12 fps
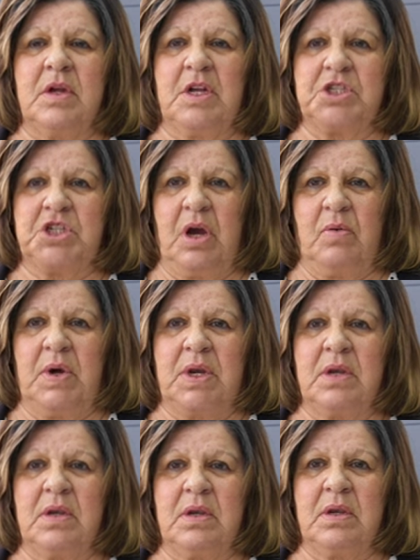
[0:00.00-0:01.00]
In Chetwynd.
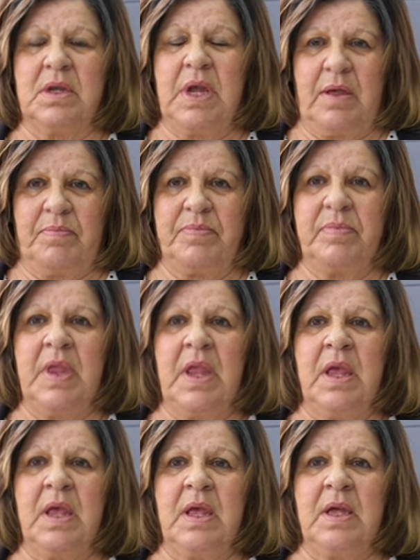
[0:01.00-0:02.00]
Yeah. Was it in
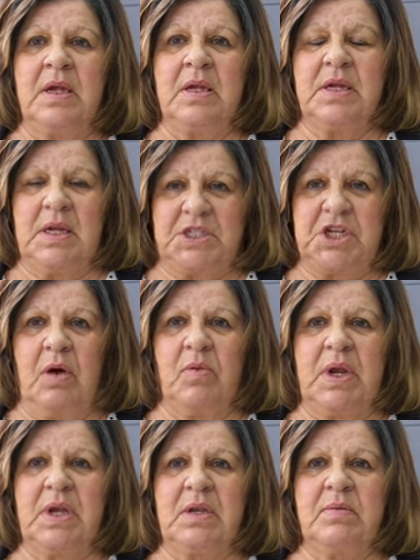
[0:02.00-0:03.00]
Chetwynd? In
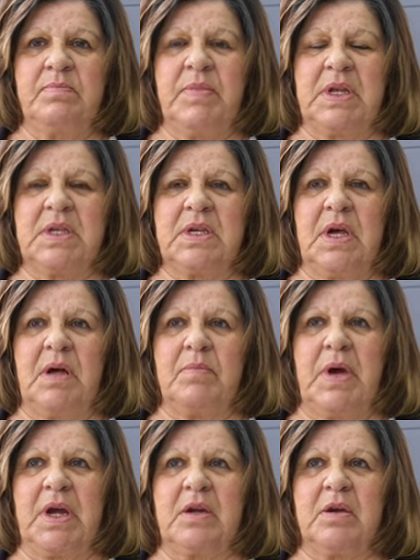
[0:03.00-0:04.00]
Chetwynd, but uh,
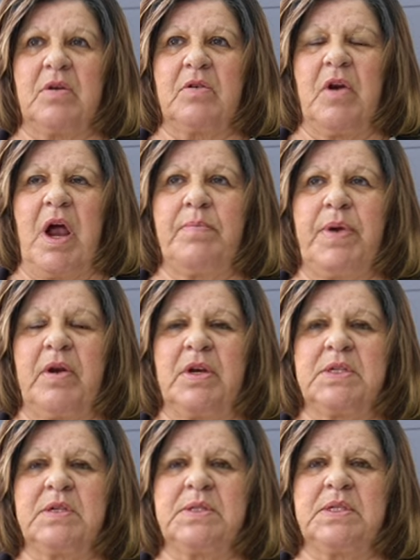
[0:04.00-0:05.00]
my
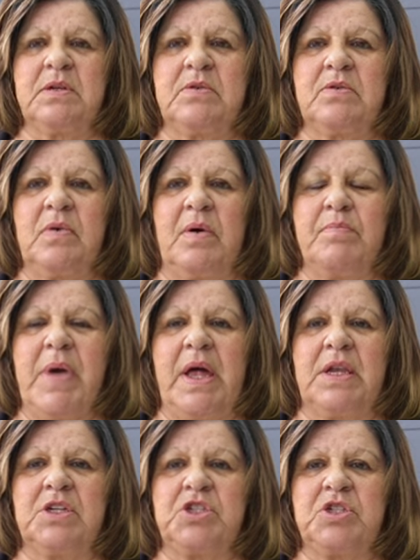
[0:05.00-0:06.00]
grandparents used to uh,
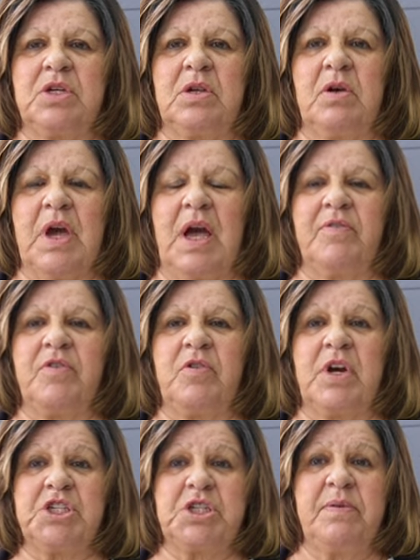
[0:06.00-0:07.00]
manage, look
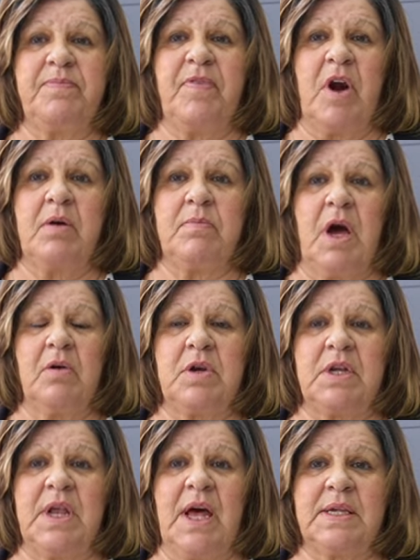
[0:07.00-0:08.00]
after a sheep farm out
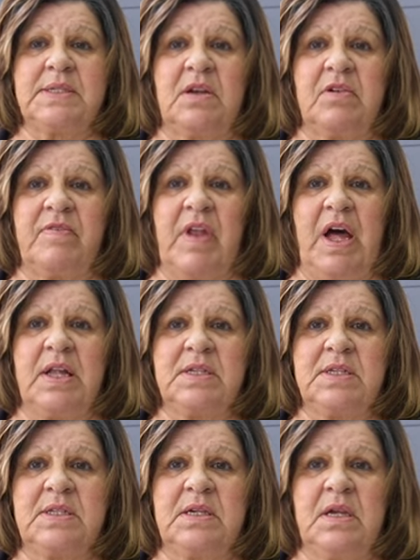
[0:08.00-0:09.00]
at Hasler
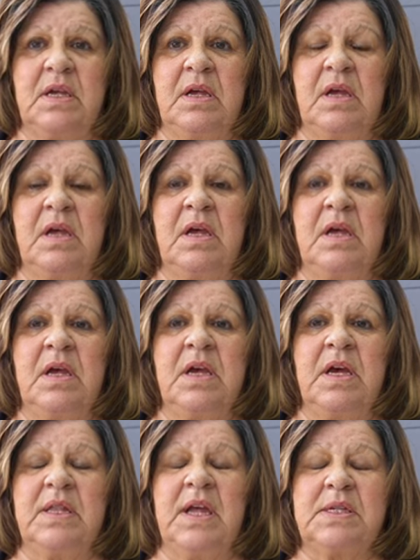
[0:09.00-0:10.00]
Flats. Okay.
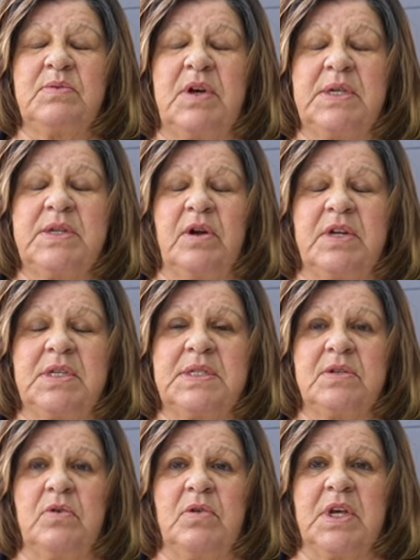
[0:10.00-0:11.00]
And that's where I started
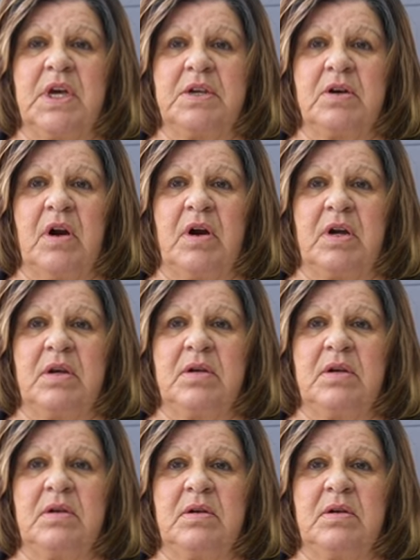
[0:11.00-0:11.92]
school kindergarten.